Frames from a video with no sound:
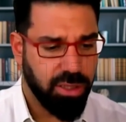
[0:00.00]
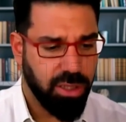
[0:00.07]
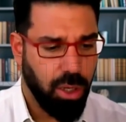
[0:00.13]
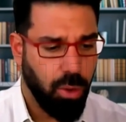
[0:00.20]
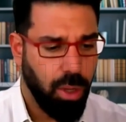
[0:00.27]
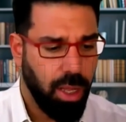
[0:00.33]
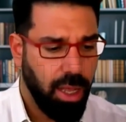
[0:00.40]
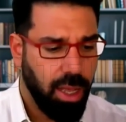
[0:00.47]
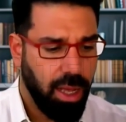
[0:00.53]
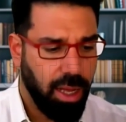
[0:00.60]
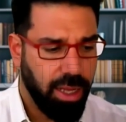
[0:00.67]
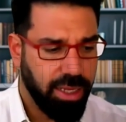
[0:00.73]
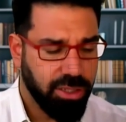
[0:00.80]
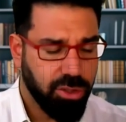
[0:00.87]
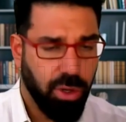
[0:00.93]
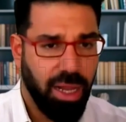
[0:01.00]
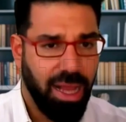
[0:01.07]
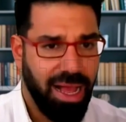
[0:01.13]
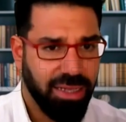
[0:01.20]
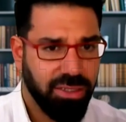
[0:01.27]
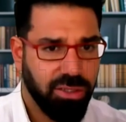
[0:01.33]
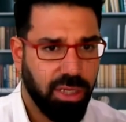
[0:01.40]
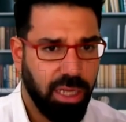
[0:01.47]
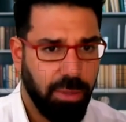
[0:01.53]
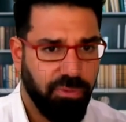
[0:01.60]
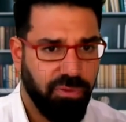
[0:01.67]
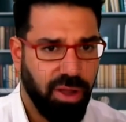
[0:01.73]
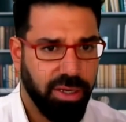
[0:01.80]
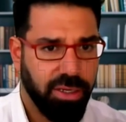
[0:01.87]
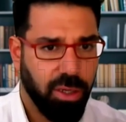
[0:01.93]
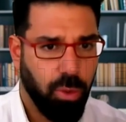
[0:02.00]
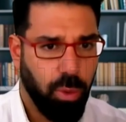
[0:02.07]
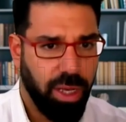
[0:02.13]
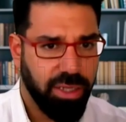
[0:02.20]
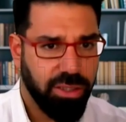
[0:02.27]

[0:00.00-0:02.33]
And so Israel has to keep finding